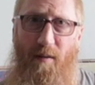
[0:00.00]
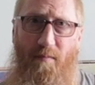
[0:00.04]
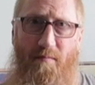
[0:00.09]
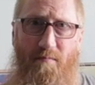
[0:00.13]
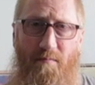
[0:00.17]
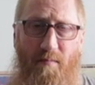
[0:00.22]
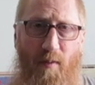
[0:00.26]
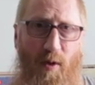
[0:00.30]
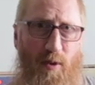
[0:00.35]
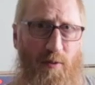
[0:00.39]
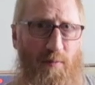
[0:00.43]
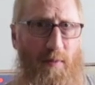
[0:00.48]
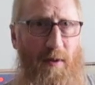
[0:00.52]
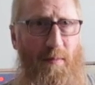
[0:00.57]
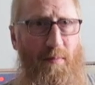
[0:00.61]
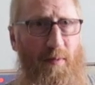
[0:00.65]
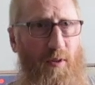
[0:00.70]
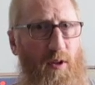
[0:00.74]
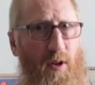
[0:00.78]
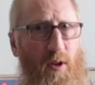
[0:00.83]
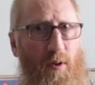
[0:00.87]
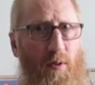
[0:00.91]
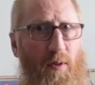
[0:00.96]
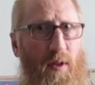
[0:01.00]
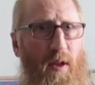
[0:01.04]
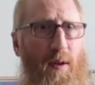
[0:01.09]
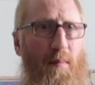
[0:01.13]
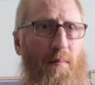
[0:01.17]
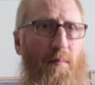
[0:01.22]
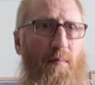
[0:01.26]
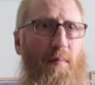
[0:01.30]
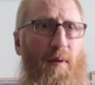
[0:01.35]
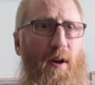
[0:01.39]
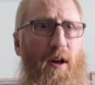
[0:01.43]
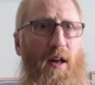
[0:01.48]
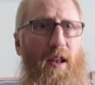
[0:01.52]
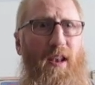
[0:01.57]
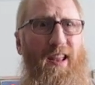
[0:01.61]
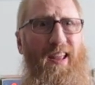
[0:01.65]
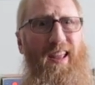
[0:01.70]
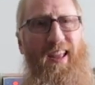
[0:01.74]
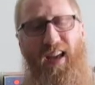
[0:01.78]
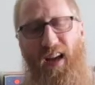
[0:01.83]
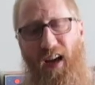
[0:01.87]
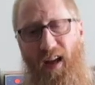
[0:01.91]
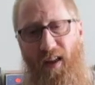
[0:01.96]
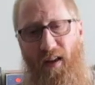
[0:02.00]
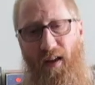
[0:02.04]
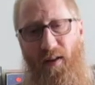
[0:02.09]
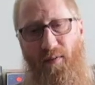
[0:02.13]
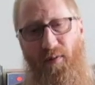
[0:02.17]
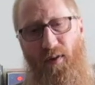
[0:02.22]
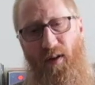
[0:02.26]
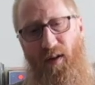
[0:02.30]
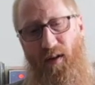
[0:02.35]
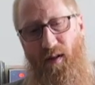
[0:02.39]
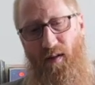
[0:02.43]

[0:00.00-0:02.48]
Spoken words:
like most people know them, but I have